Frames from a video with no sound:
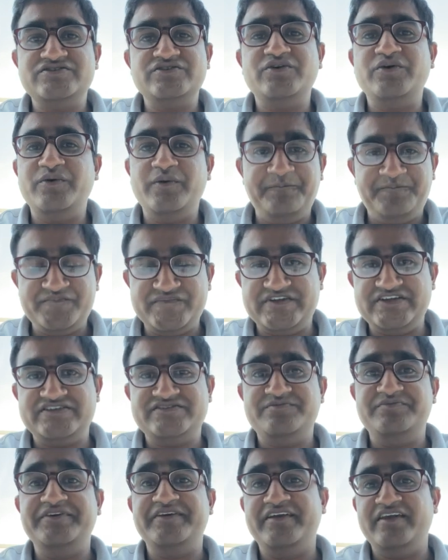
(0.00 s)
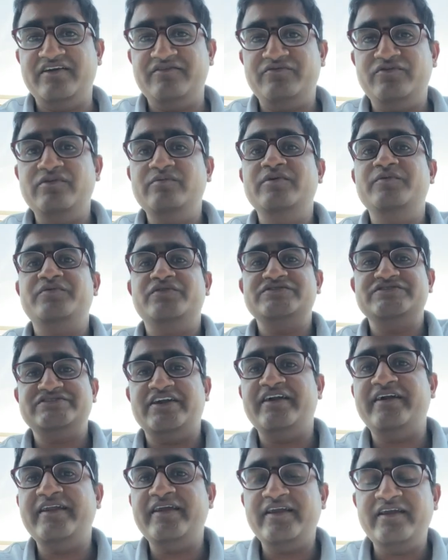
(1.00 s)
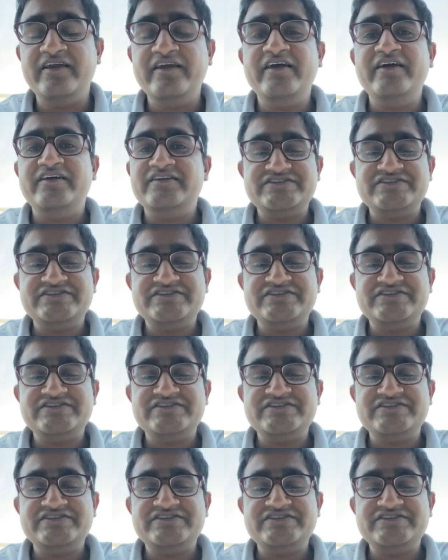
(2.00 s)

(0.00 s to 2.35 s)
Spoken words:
So just be careful before sending,